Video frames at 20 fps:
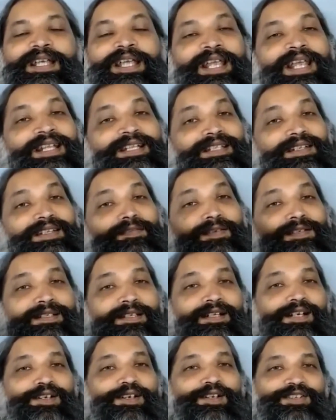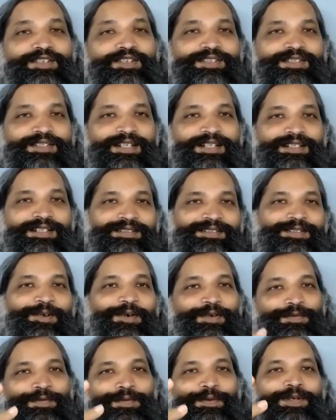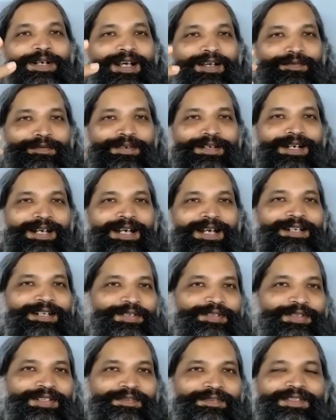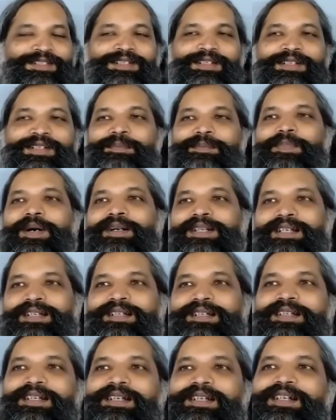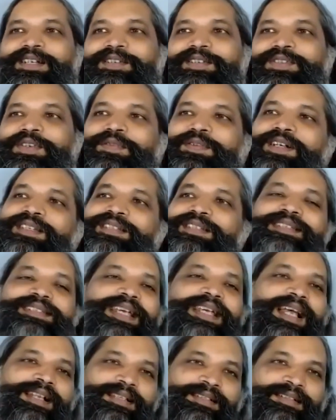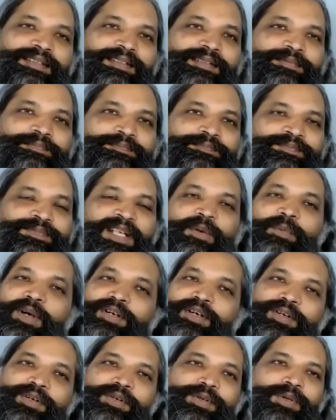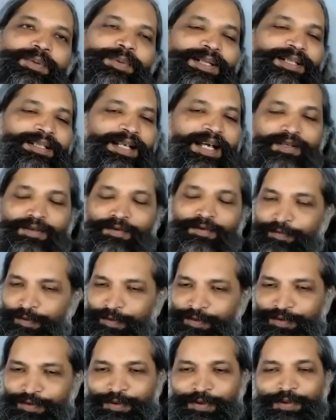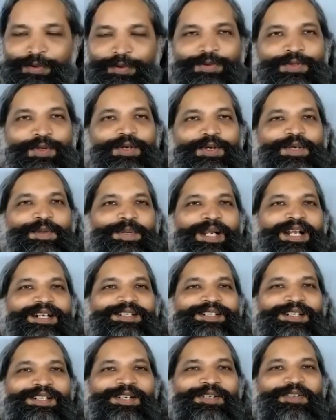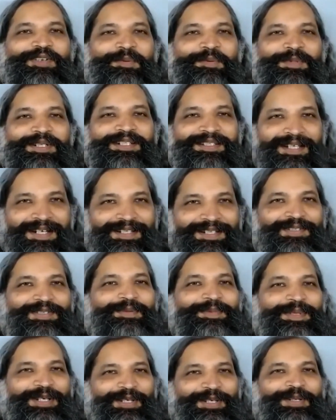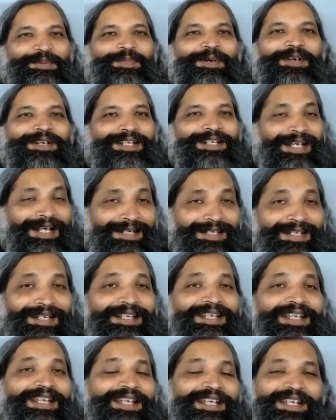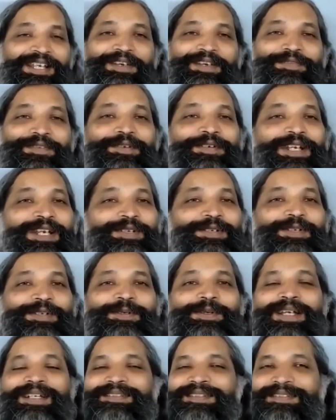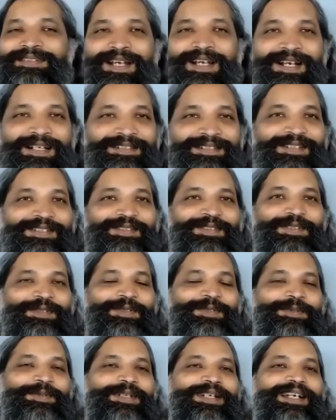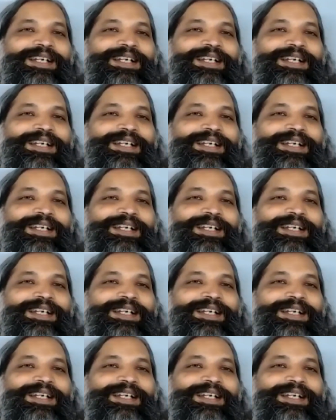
In the physical consciousness, all 4 are relating to the physical body. So first is health. What do you do with that? Of course, you use all your practical common sense to make your body healthy. If you need, you do exercises, you do